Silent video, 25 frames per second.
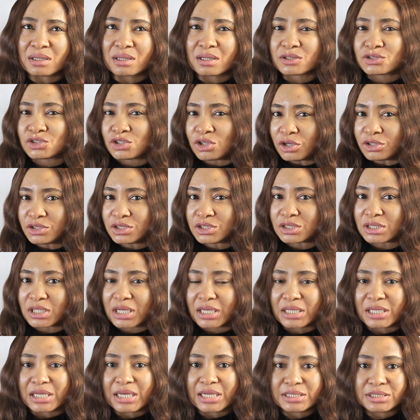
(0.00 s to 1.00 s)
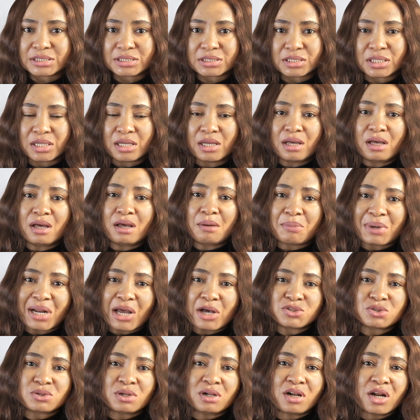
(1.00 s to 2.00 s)
touch, I guess. But I
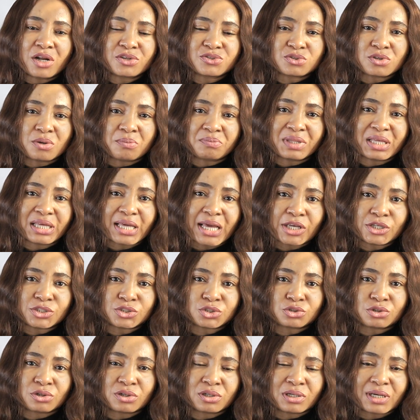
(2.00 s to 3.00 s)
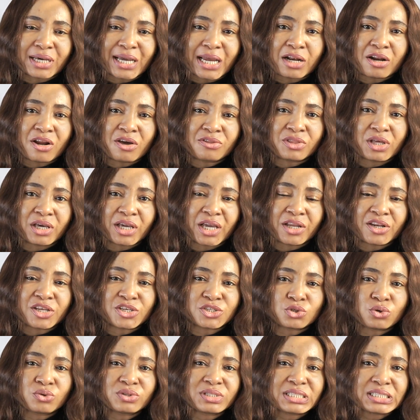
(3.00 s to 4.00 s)
also learned something extra. I learned that in
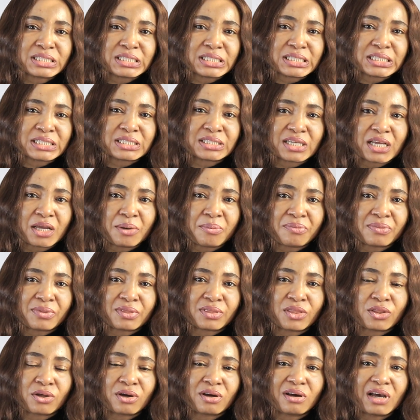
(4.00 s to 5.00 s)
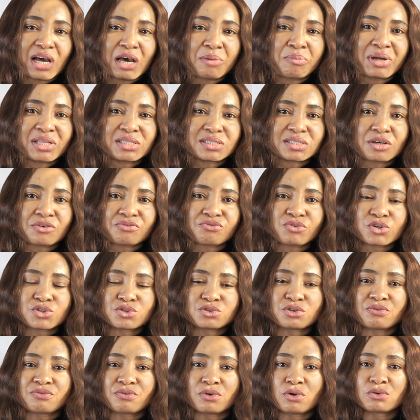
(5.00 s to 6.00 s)
his own system, the garments are
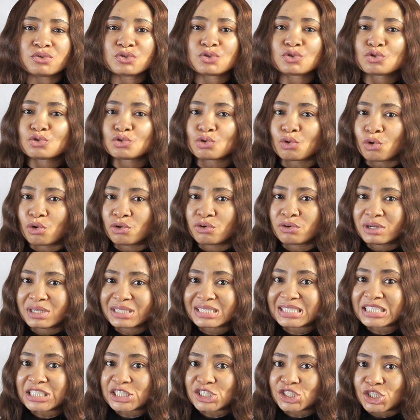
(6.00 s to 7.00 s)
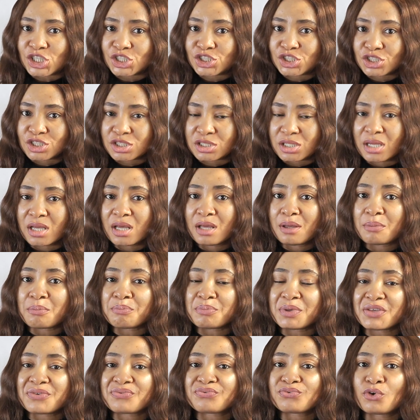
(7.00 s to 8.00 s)
first of all sewn, stitched,
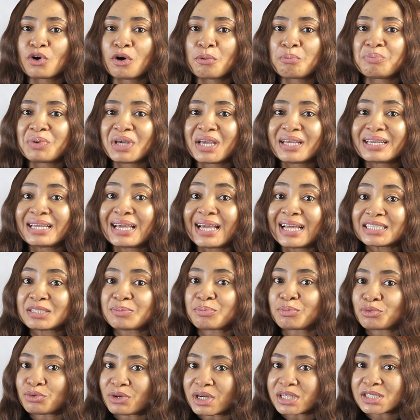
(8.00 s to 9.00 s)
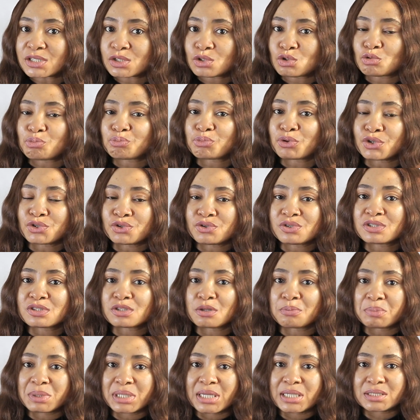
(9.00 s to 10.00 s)
before being heat pressed to produce
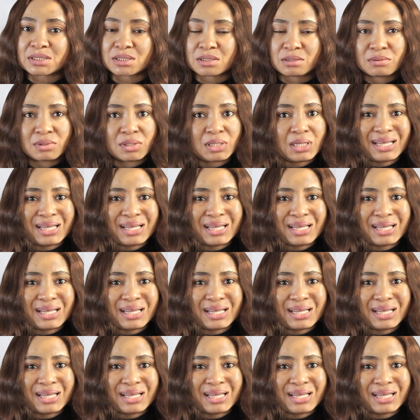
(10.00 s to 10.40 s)
the pleats.